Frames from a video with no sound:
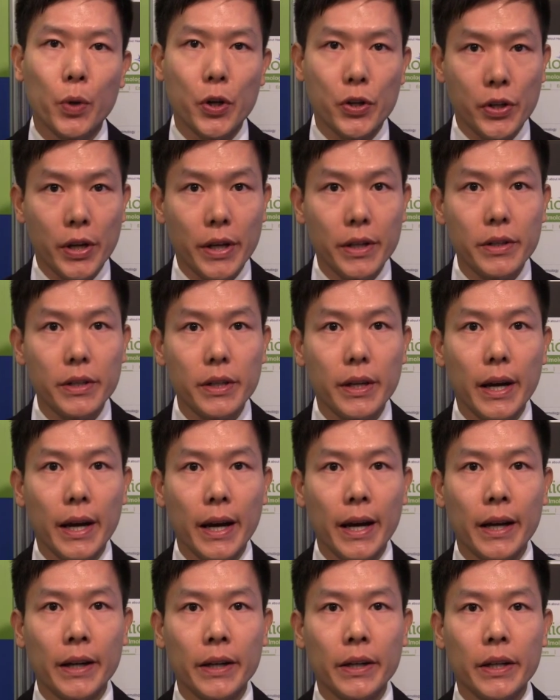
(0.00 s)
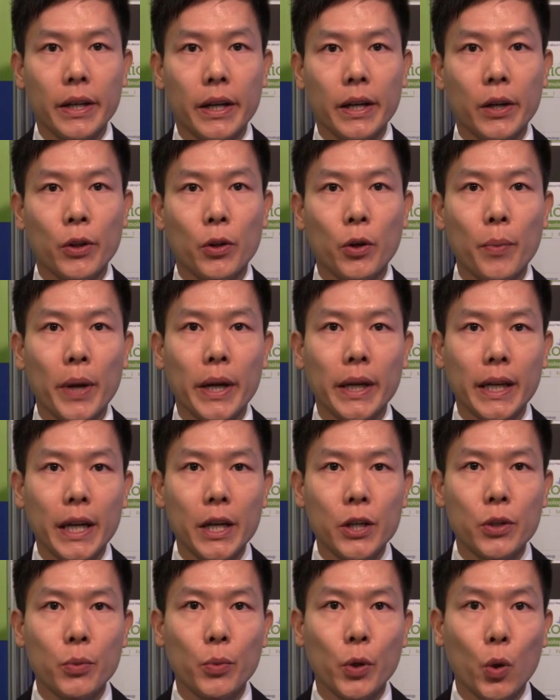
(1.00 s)
percent and uh, their
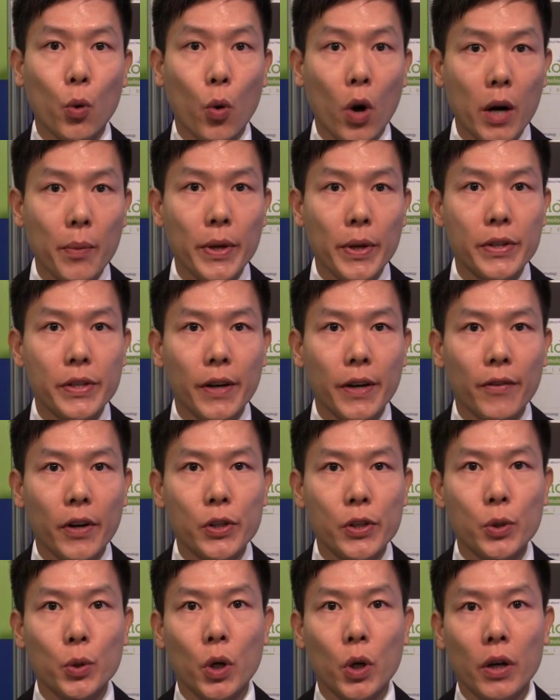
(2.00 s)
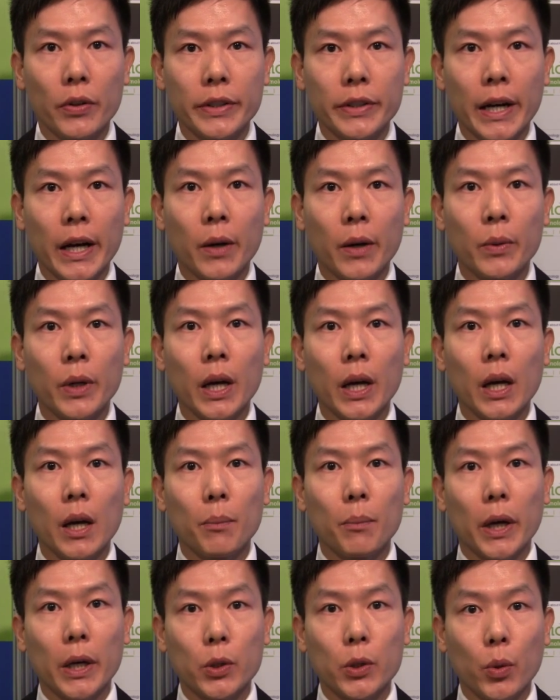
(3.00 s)
medication requirements have also gone down
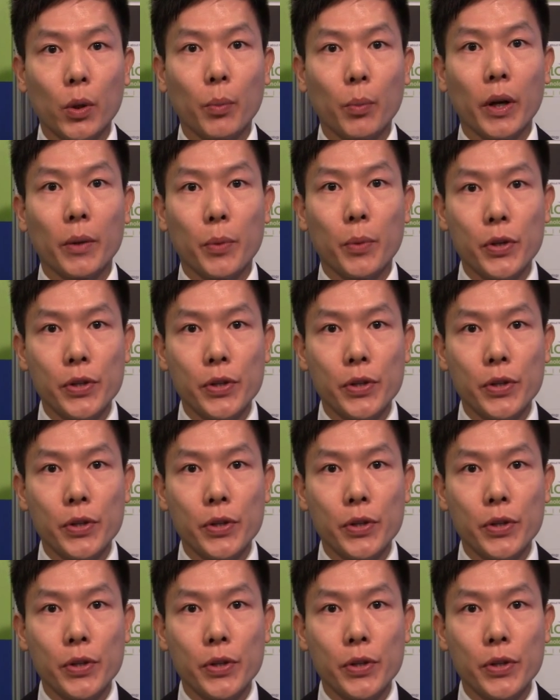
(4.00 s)
by 21